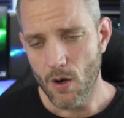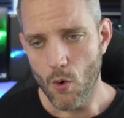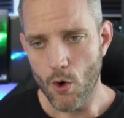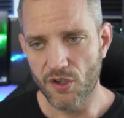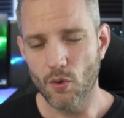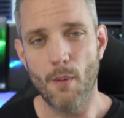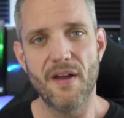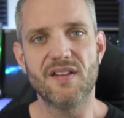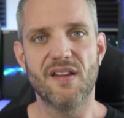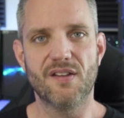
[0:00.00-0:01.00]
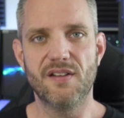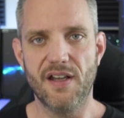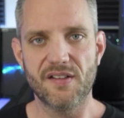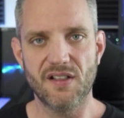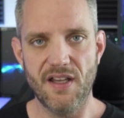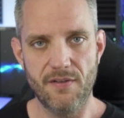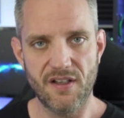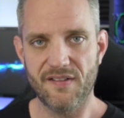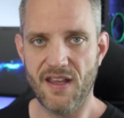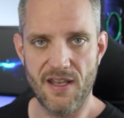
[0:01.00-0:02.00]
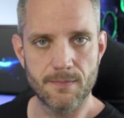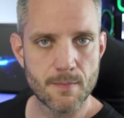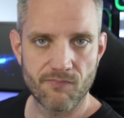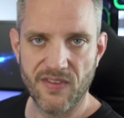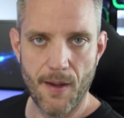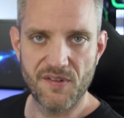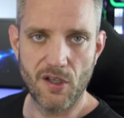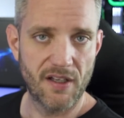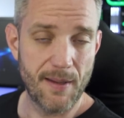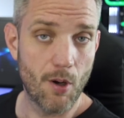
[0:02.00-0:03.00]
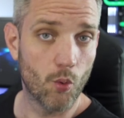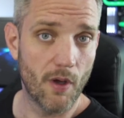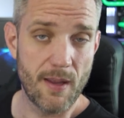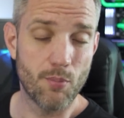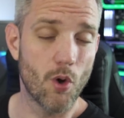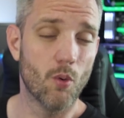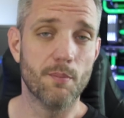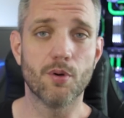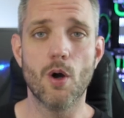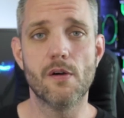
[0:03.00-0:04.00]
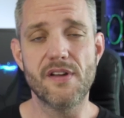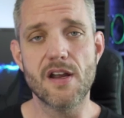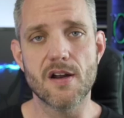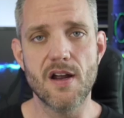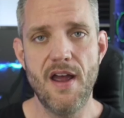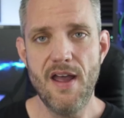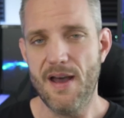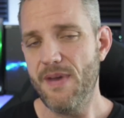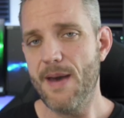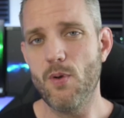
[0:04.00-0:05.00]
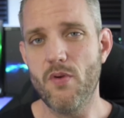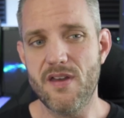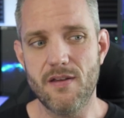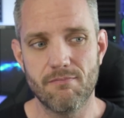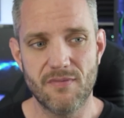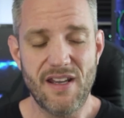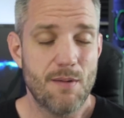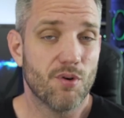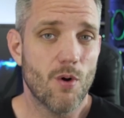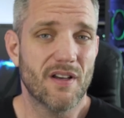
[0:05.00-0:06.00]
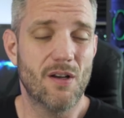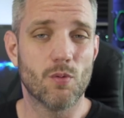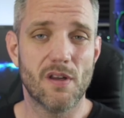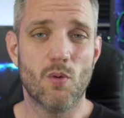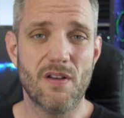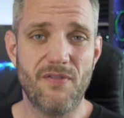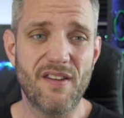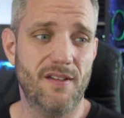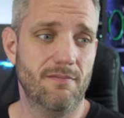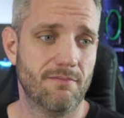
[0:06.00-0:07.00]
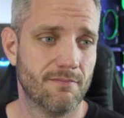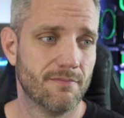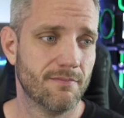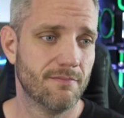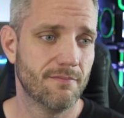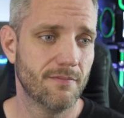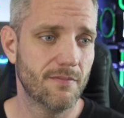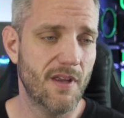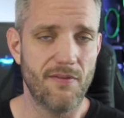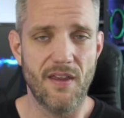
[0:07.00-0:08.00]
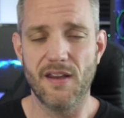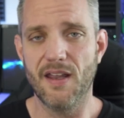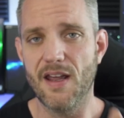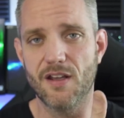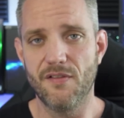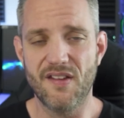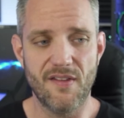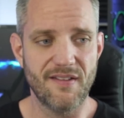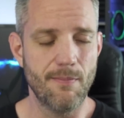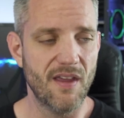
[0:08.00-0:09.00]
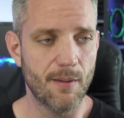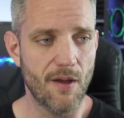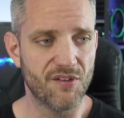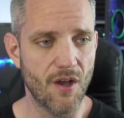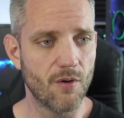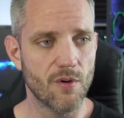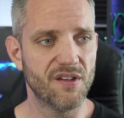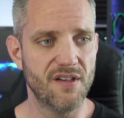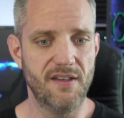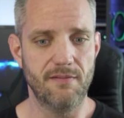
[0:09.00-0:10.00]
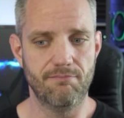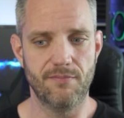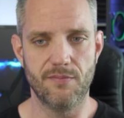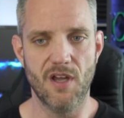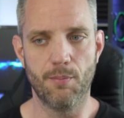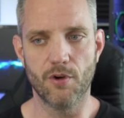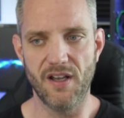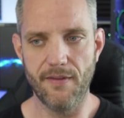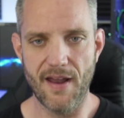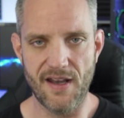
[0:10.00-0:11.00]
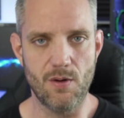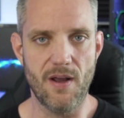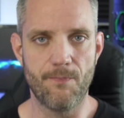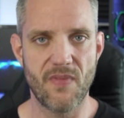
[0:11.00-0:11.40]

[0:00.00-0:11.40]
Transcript: or do all my tests on DX11. Because again, I'm still on 8.1 Pro over here. I'm happy with it. It ain't broken. I don't really want to fix it. But then again, I could have said the same thing about Skunkworks and I upgraded that anyway.